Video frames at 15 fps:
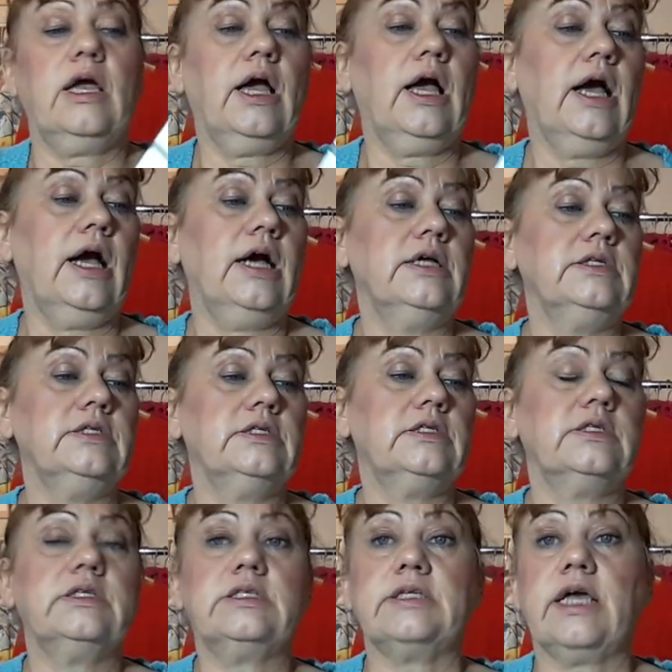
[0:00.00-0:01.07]
and
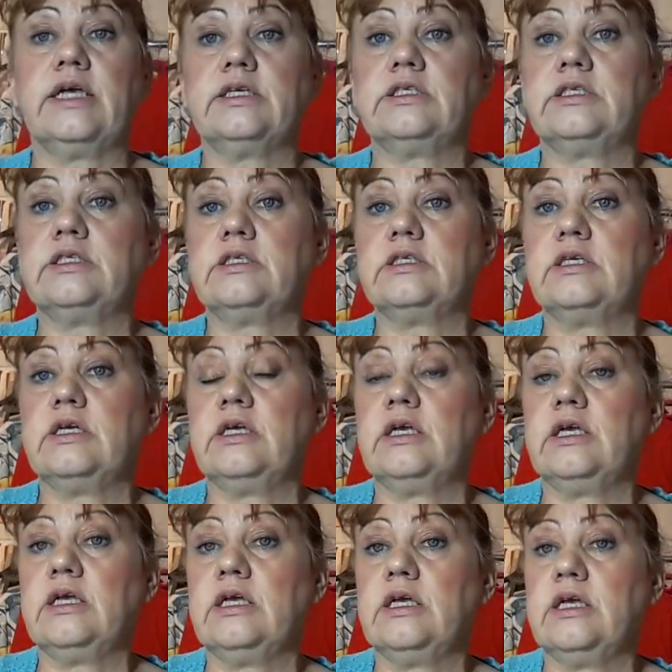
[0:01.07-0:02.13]
6
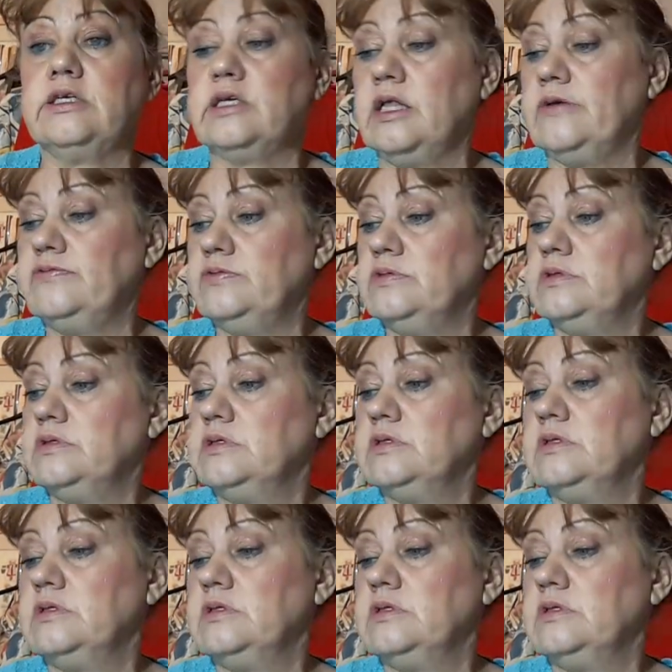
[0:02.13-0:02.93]
is 11